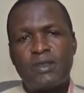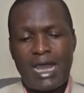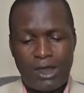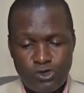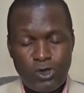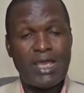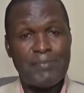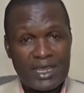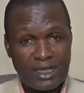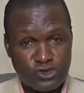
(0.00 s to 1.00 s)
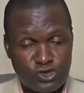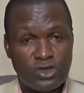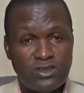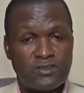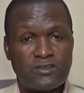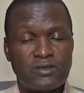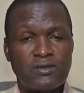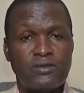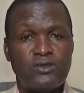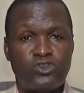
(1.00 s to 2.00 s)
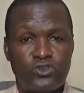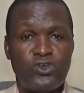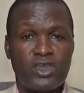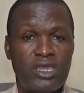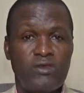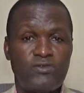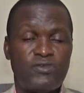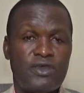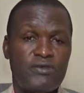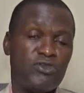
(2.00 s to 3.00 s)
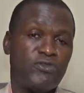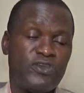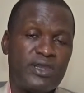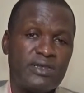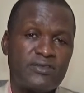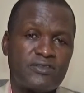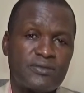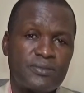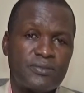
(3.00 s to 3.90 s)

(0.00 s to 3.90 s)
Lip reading: How do I make a choice to forgive the offenders?